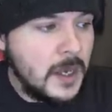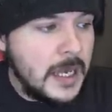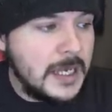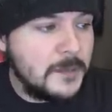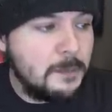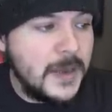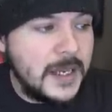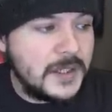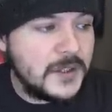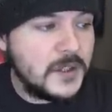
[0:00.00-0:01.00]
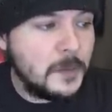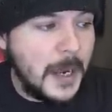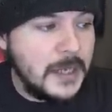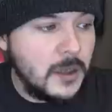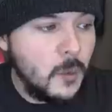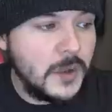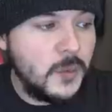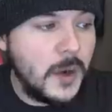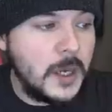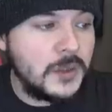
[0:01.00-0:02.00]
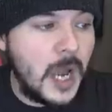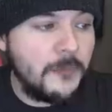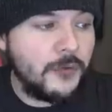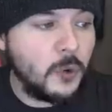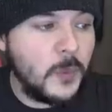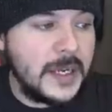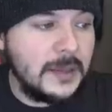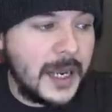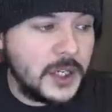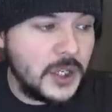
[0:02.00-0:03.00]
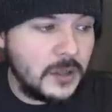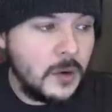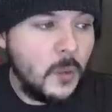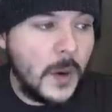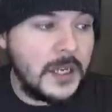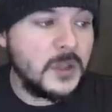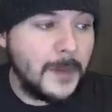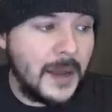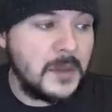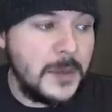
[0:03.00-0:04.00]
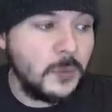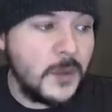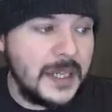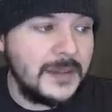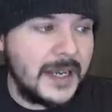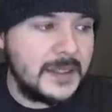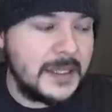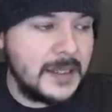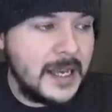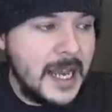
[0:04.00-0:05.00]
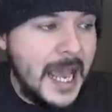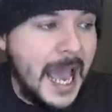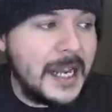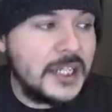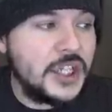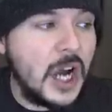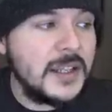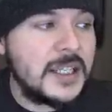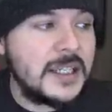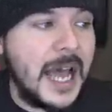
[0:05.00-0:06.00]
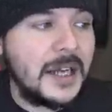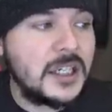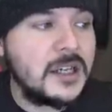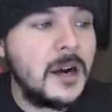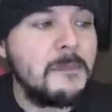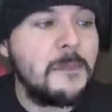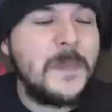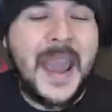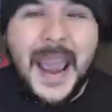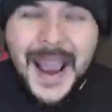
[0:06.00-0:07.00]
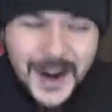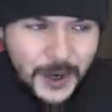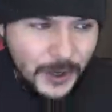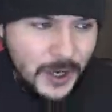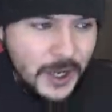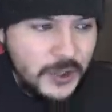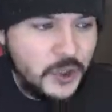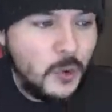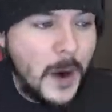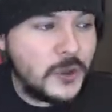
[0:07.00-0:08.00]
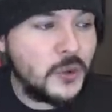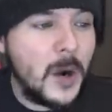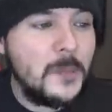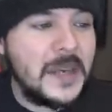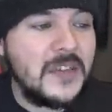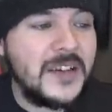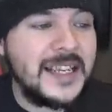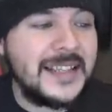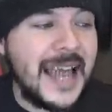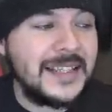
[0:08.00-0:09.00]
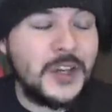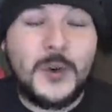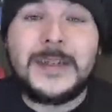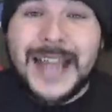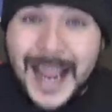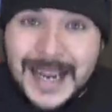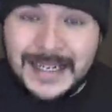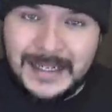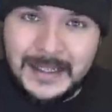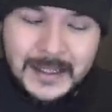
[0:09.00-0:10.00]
his biggest spike was when he was up for re-election, when he was about to be re-elected. And it does not compare to where Trump even is at today.